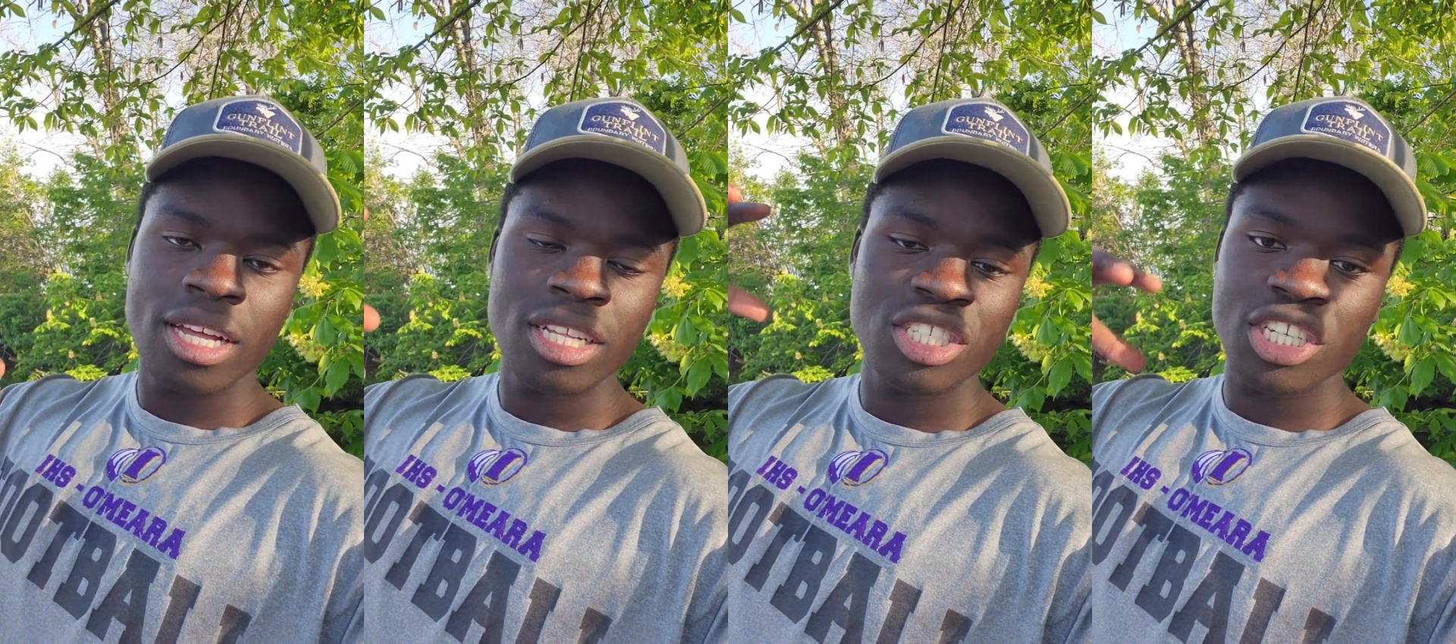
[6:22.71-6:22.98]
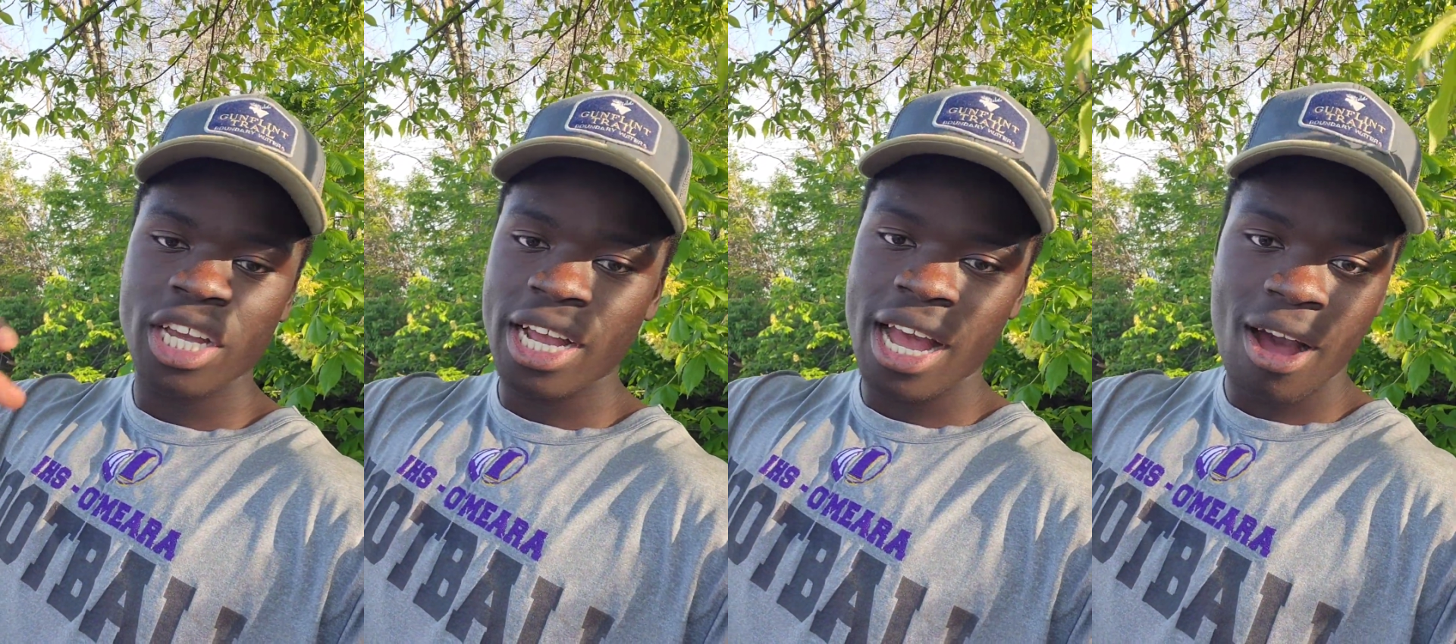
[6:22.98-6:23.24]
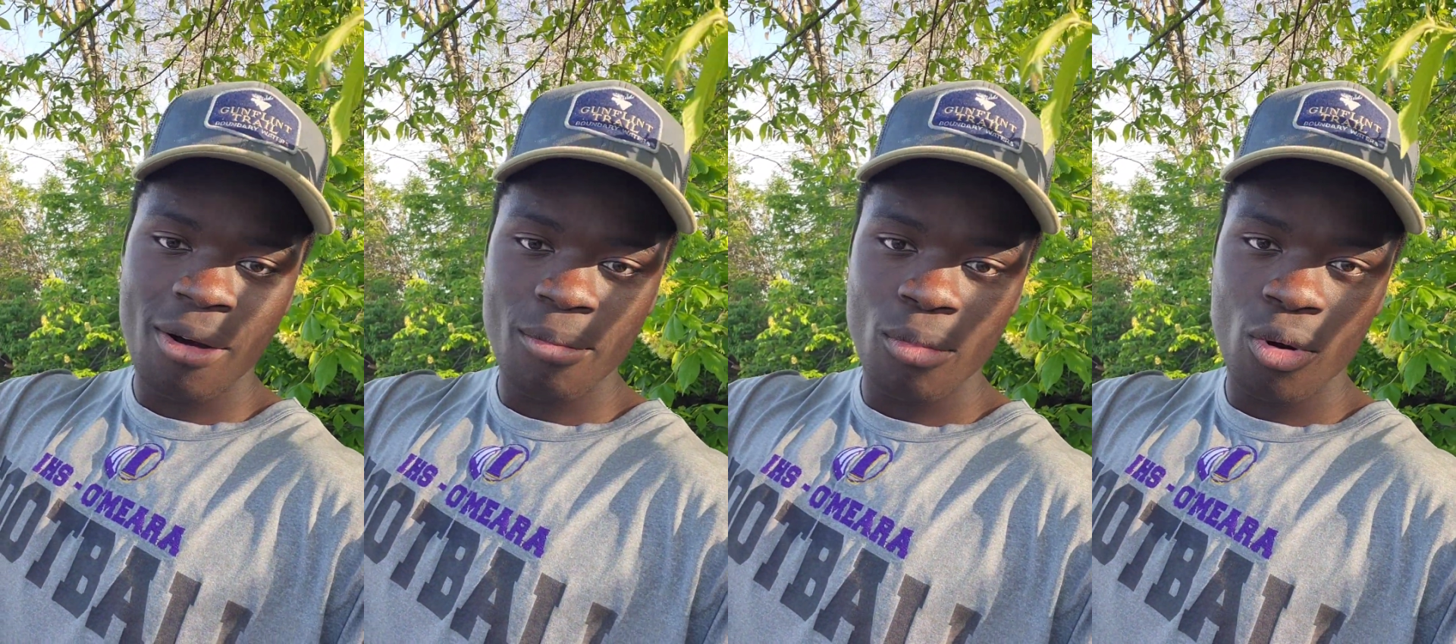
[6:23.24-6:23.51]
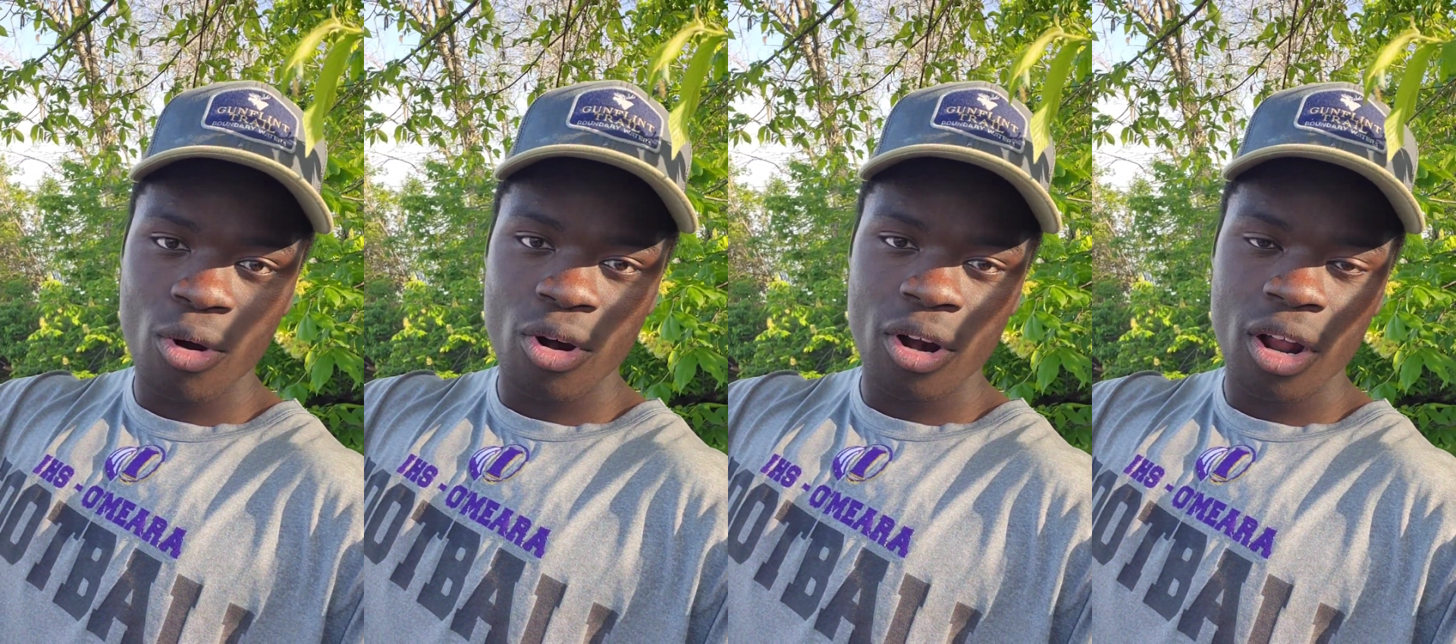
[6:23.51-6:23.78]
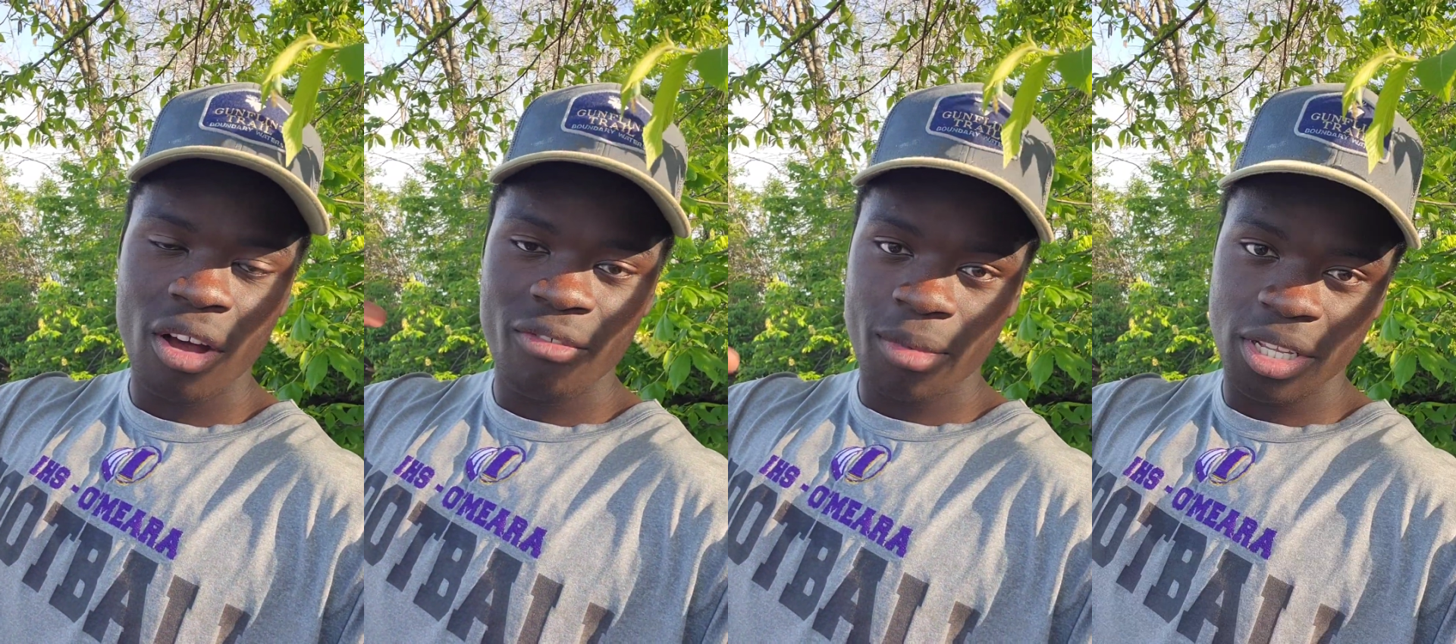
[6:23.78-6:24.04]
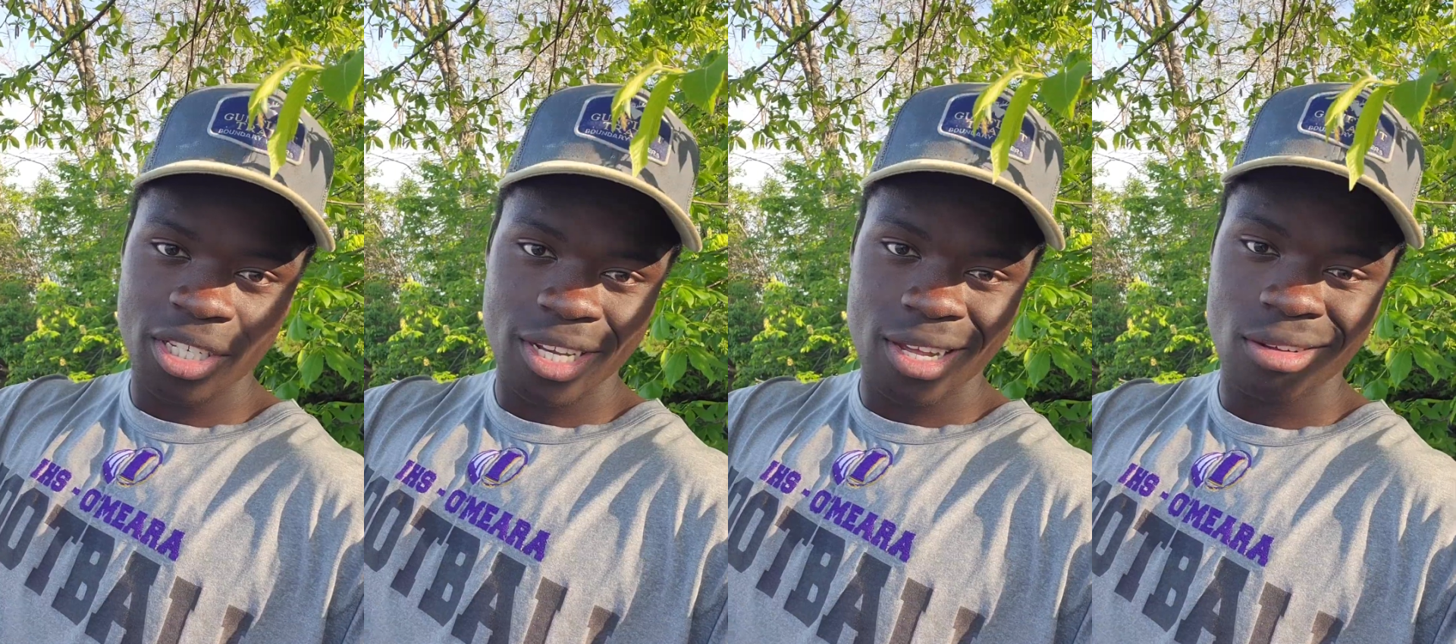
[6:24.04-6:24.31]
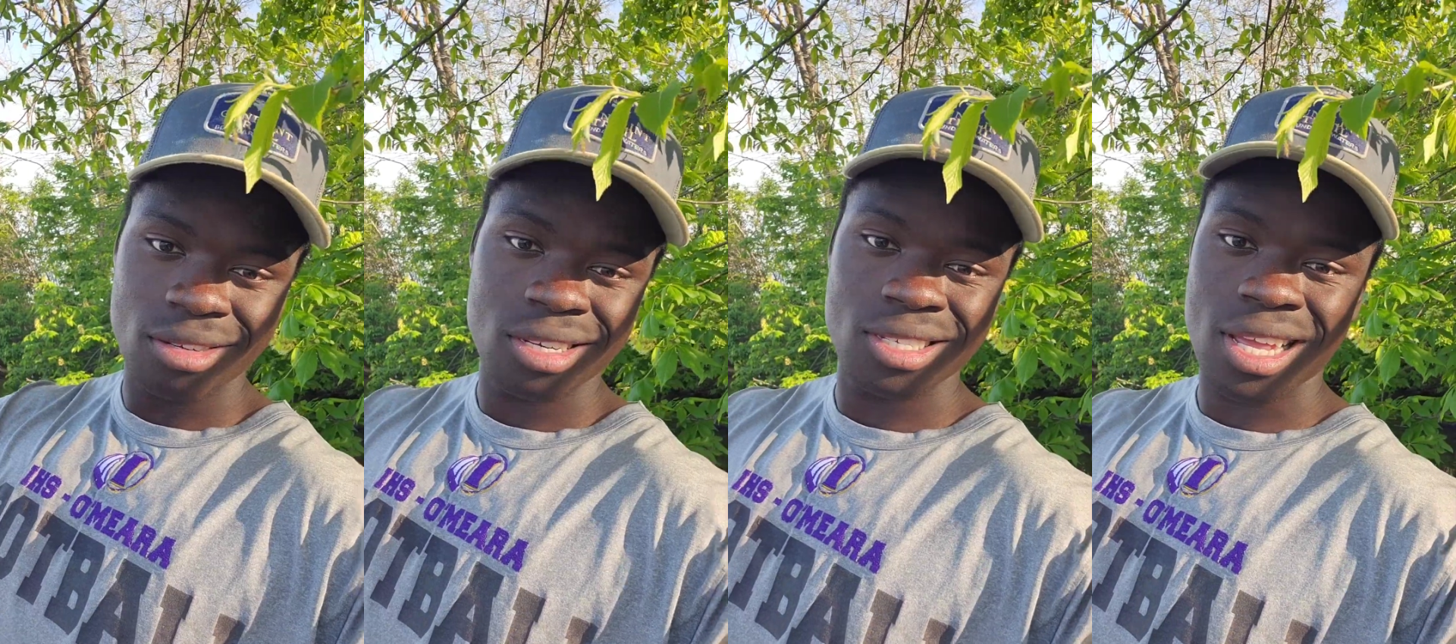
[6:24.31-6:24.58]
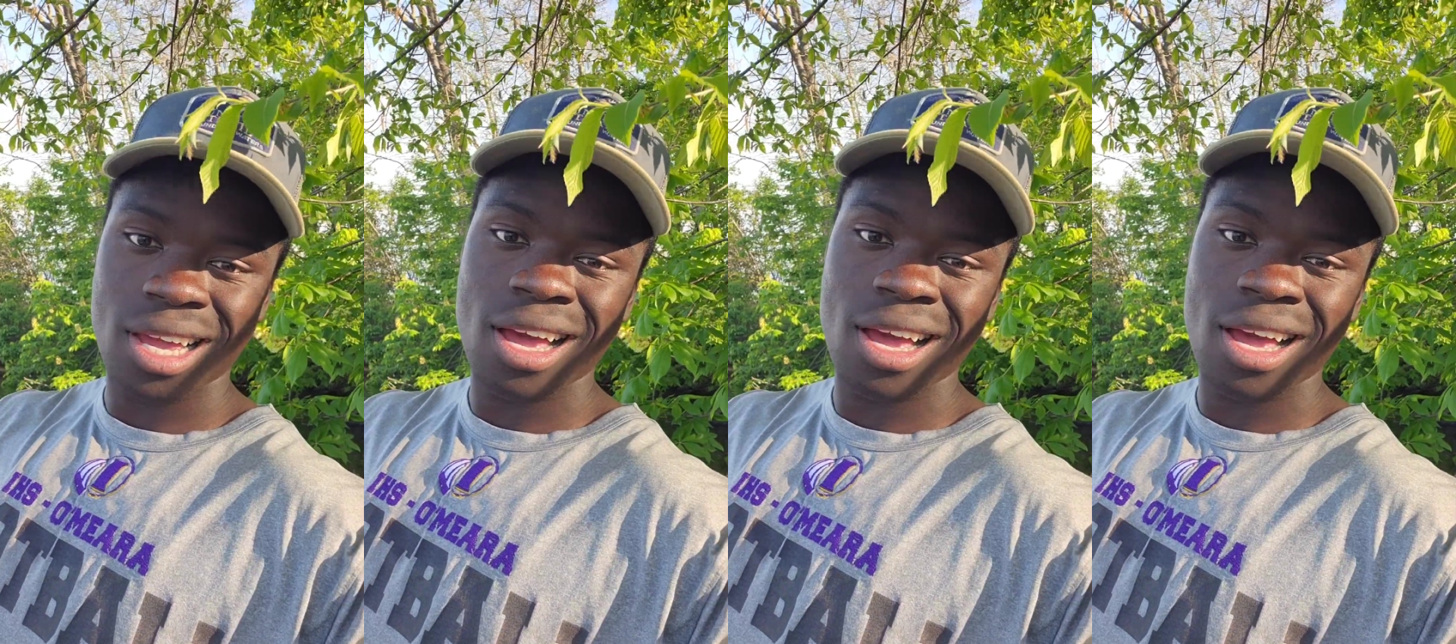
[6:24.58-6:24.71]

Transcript: Check out more of my channel because I